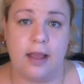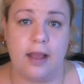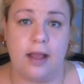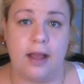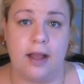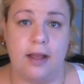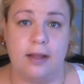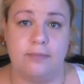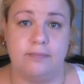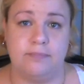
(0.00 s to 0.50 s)

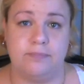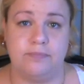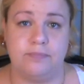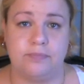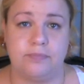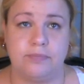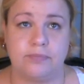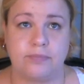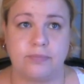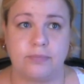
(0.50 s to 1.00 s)

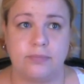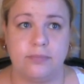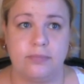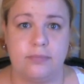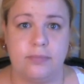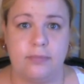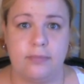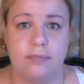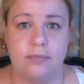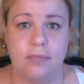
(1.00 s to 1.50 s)

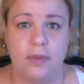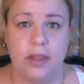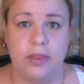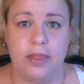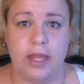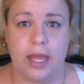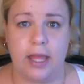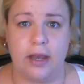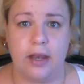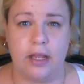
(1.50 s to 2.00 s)

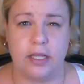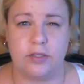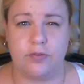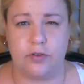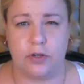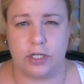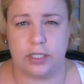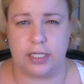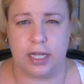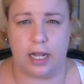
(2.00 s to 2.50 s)
That is
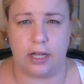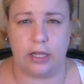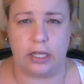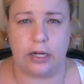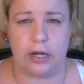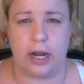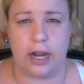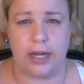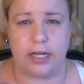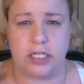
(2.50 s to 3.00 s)
for
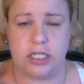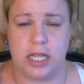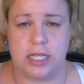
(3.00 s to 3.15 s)
$1.